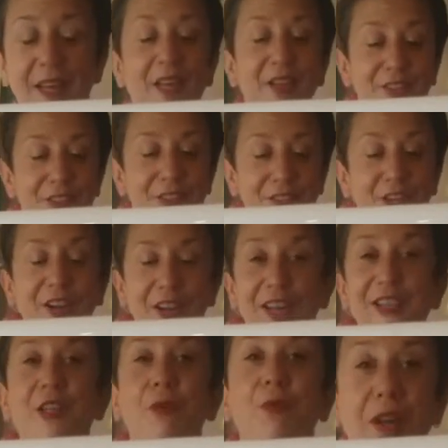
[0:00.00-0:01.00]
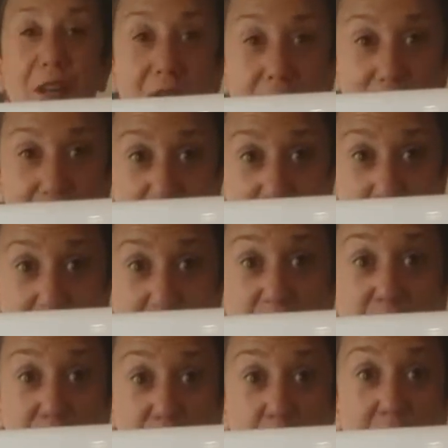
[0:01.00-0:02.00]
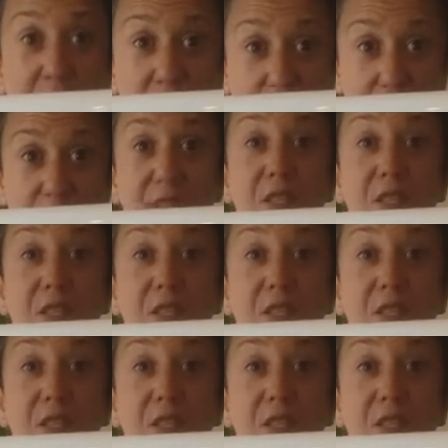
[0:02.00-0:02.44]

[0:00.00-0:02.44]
So it's a really good investment. If you are using